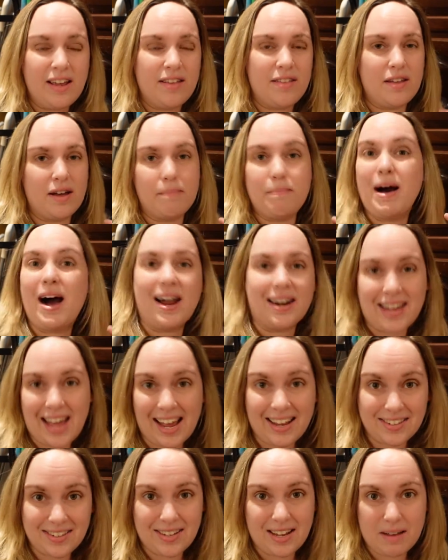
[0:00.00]
the
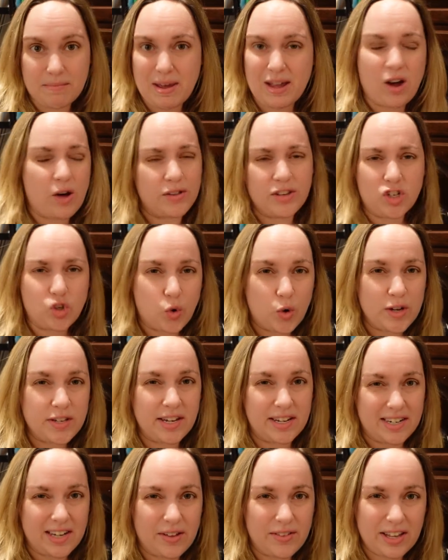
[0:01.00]
podcasts that I make, all the stories
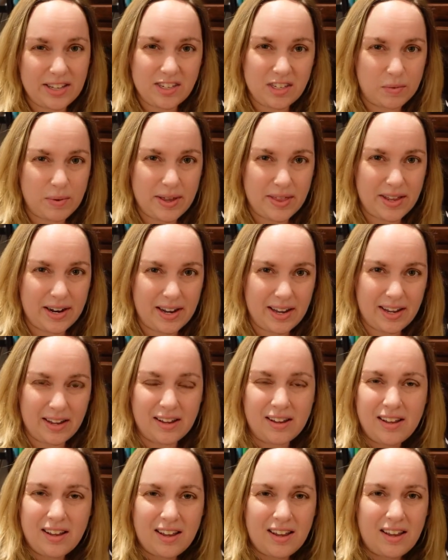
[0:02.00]
I tell, that's the way that I